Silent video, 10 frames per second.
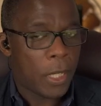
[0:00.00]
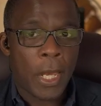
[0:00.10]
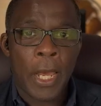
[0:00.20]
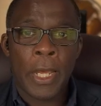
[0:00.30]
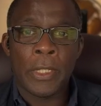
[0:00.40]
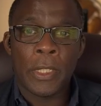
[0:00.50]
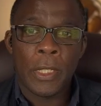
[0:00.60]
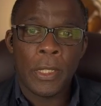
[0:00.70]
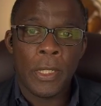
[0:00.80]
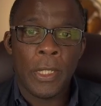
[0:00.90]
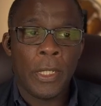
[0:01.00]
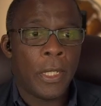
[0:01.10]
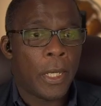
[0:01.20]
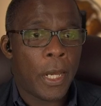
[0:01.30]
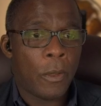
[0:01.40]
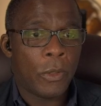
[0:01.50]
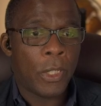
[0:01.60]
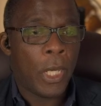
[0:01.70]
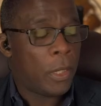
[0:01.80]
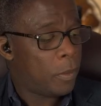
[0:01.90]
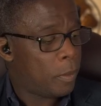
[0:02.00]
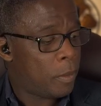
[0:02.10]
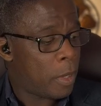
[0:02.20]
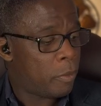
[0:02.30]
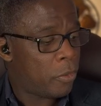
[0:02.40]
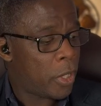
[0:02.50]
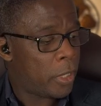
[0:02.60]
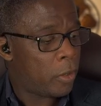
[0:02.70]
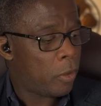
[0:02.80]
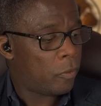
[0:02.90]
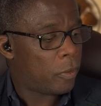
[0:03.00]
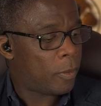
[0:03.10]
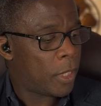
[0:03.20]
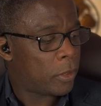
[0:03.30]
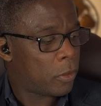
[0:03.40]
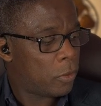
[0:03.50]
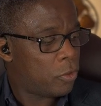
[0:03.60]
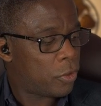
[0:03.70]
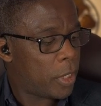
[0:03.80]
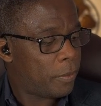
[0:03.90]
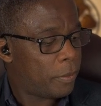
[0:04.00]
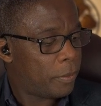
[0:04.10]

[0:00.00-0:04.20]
and the outer membrane of the mitochondria.